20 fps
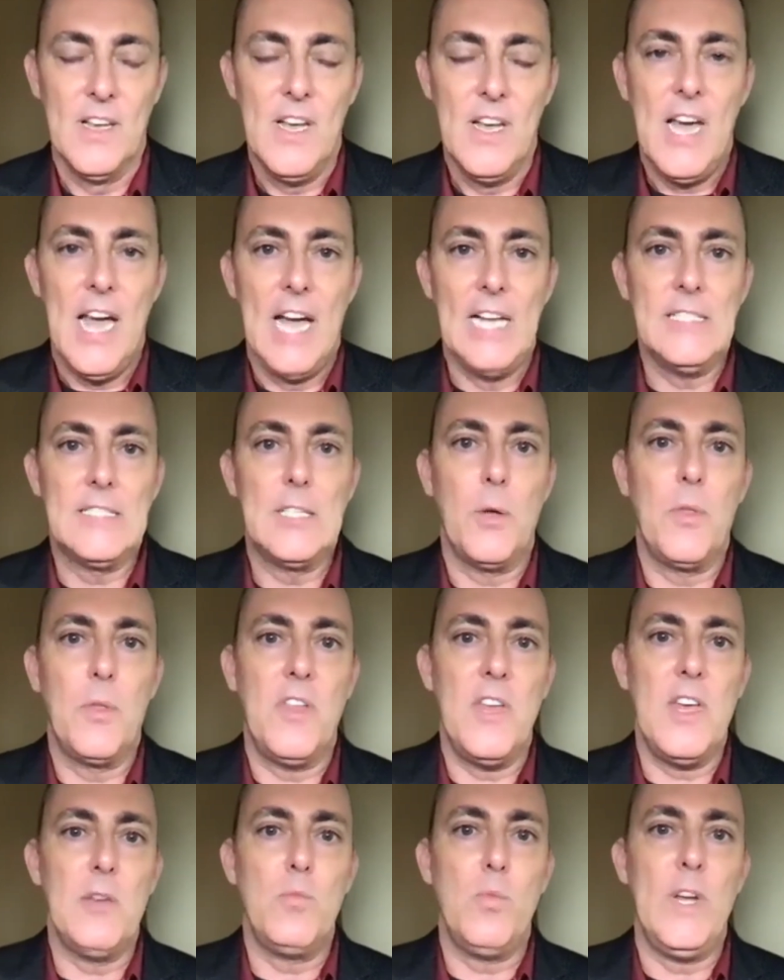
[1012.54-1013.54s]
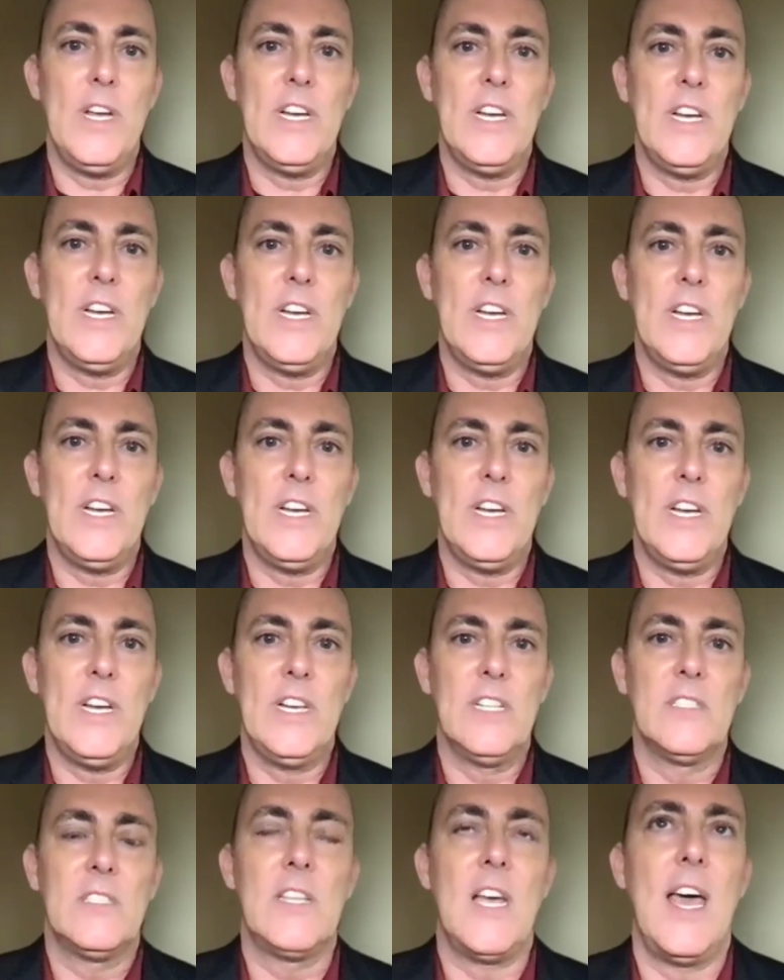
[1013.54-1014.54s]
And so then we can
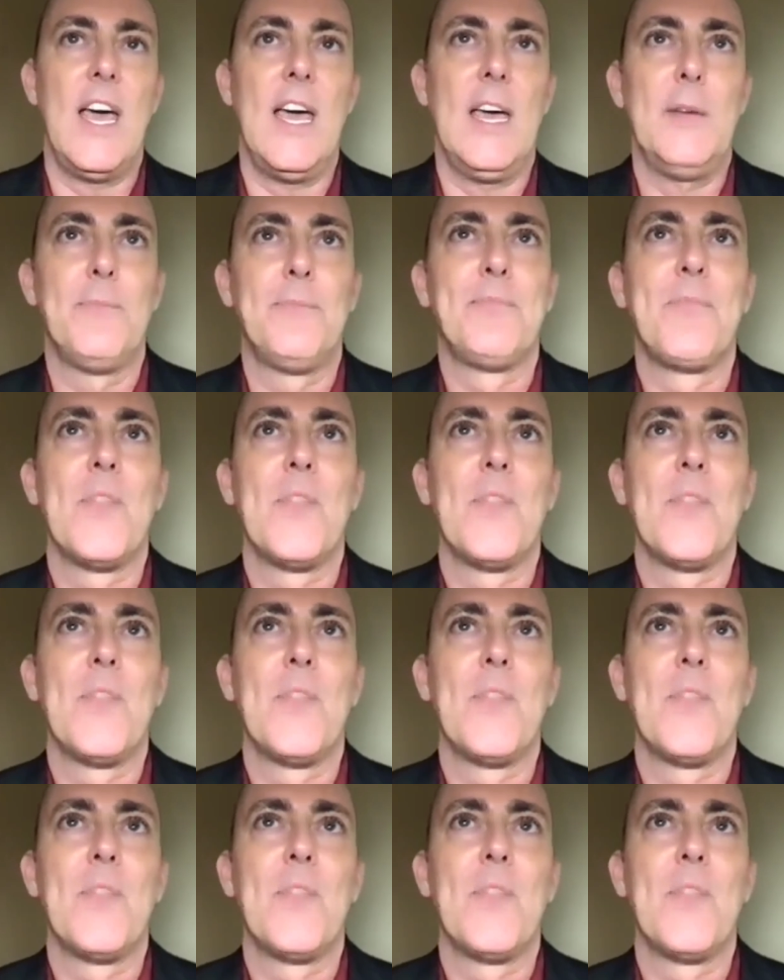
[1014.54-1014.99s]
say,